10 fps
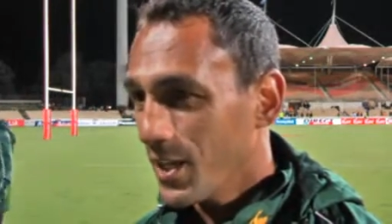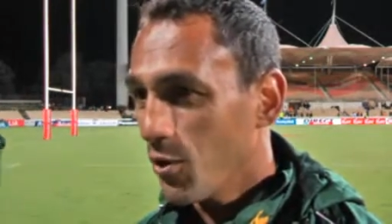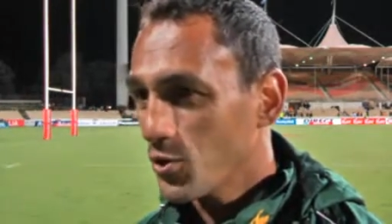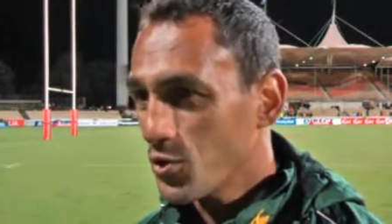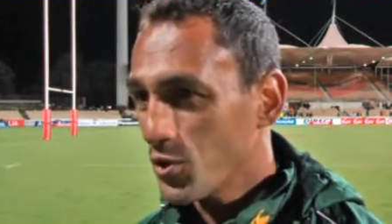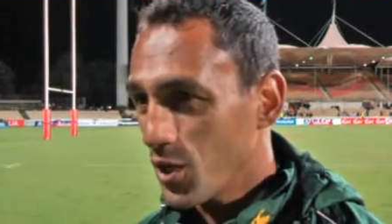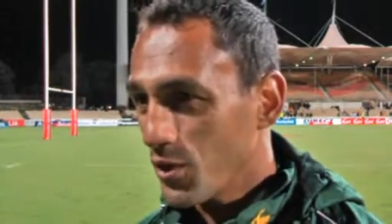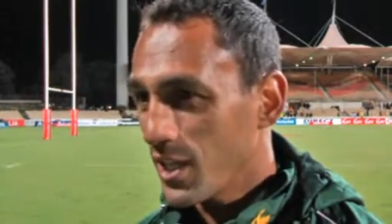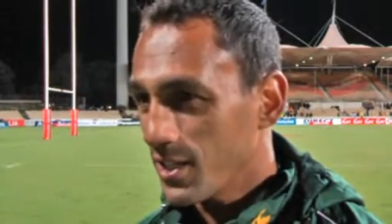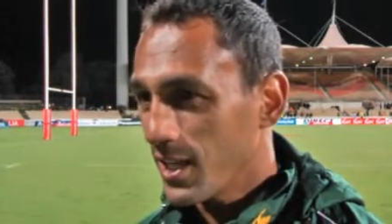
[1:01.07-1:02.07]
and also to
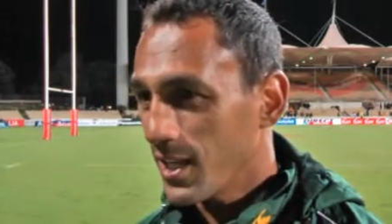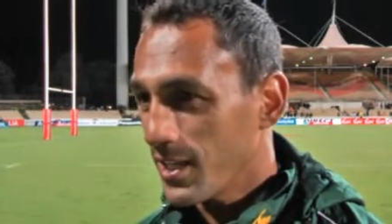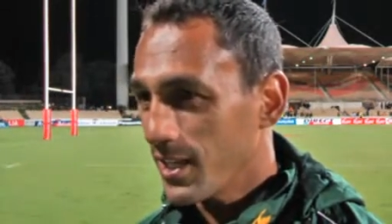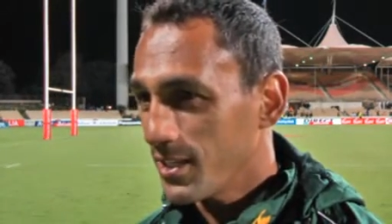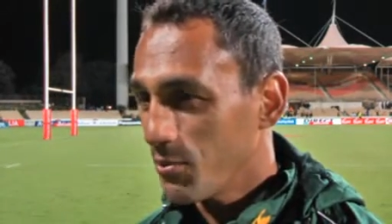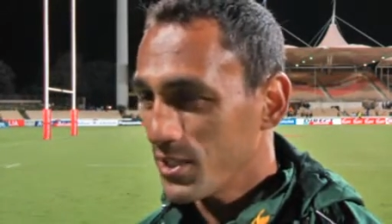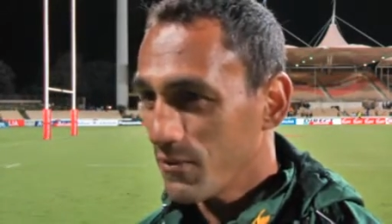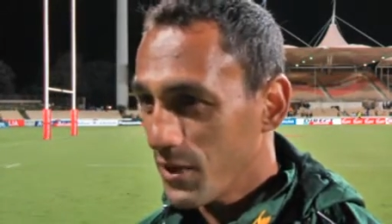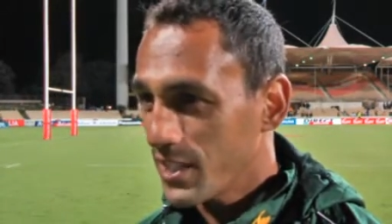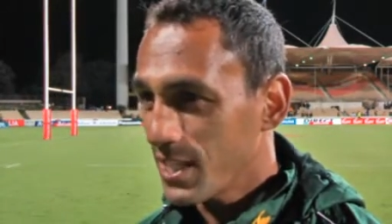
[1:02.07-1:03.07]
know that, that it was
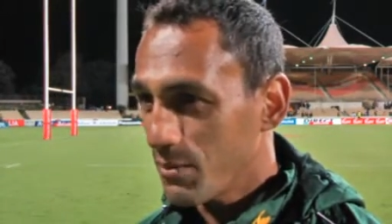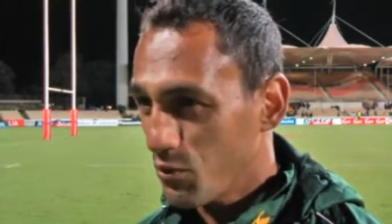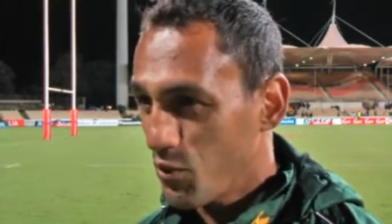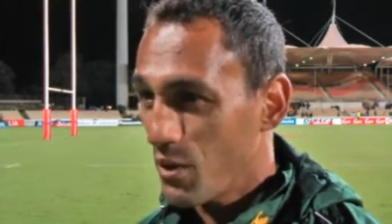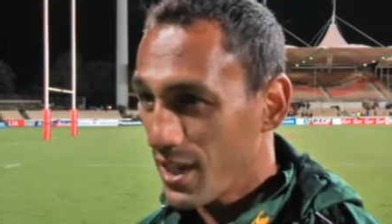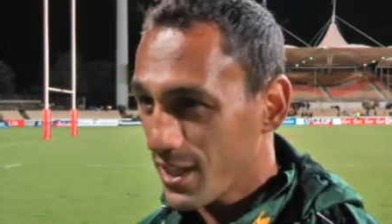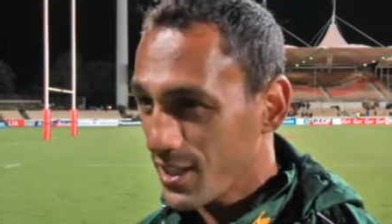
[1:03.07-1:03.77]
the first time that we won